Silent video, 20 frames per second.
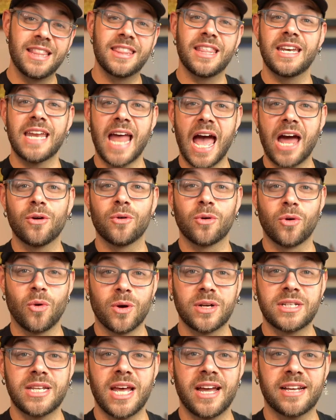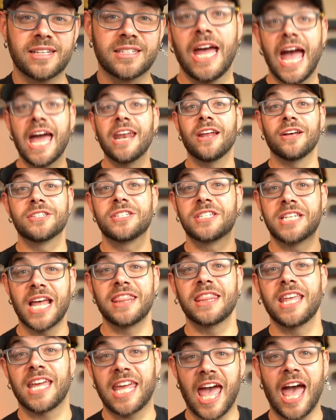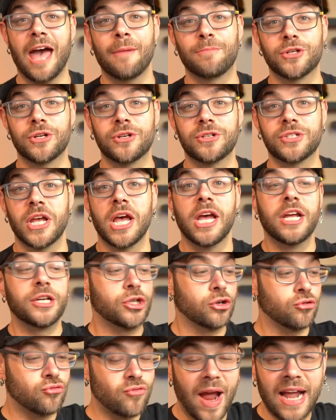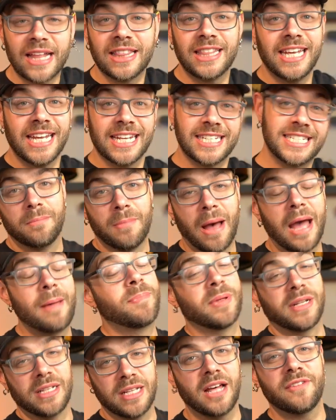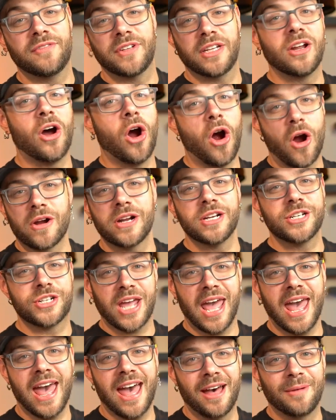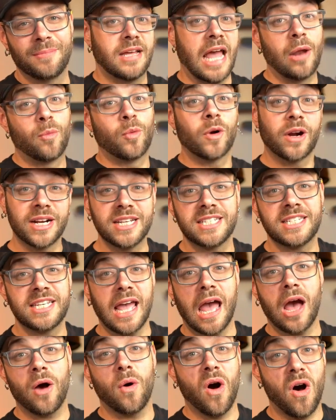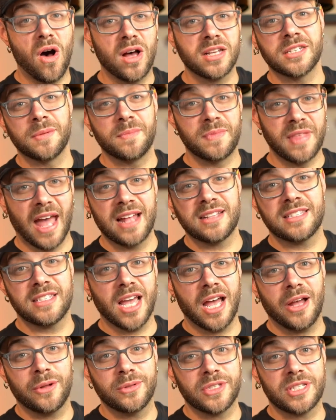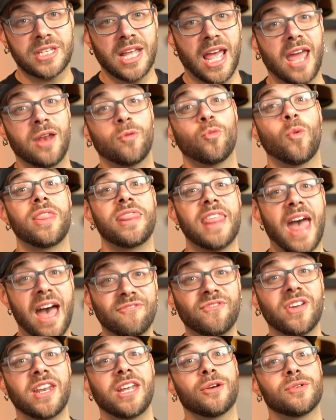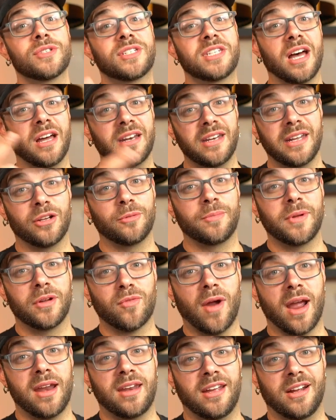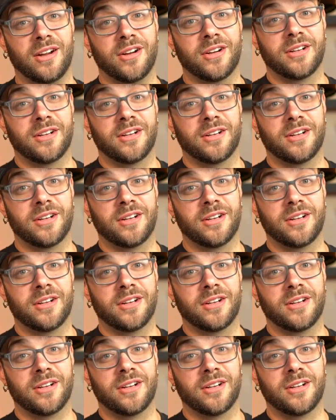Nanocortex, and I'll send the captures directly into my beloved orange cab, and we're gonna see how awesome that sounds, and when that video's done, it'll be right here.